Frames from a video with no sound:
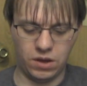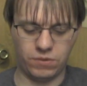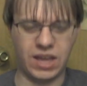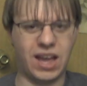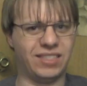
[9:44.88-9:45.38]

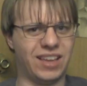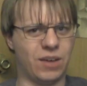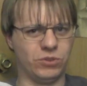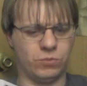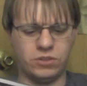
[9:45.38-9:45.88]
okay, I think
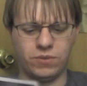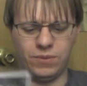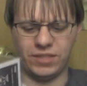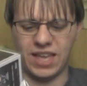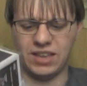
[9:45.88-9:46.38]
I was
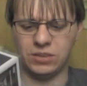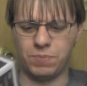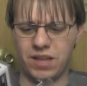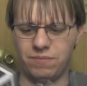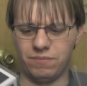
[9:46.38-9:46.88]
wondering what that is,
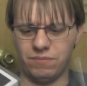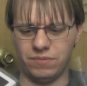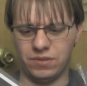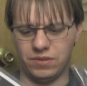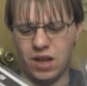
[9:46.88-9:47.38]
but
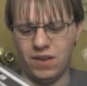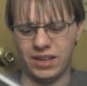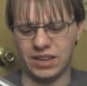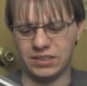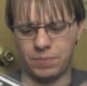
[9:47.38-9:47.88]
no,
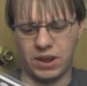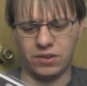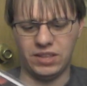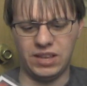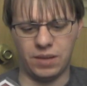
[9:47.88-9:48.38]
I guess
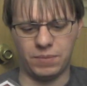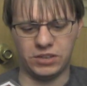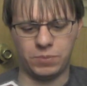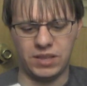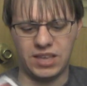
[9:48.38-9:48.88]
apparently
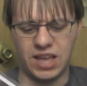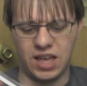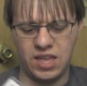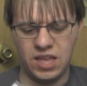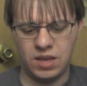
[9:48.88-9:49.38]
must be
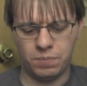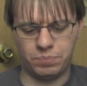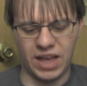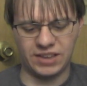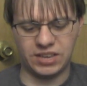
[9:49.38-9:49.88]
the
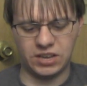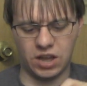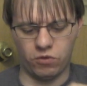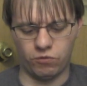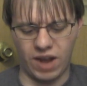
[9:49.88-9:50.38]
plastic
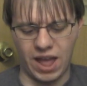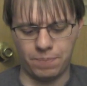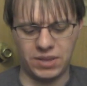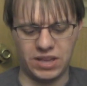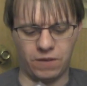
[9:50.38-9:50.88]

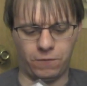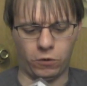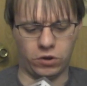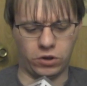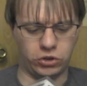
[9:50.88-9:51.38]
wrapping
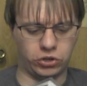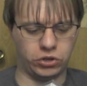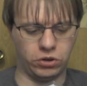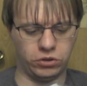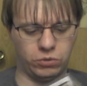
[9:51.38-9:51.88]
for
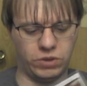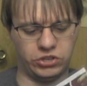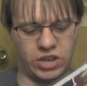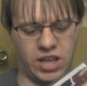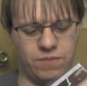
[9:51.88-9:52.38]
sure, to
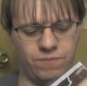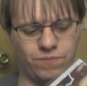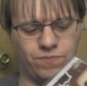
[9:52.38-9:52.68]
which I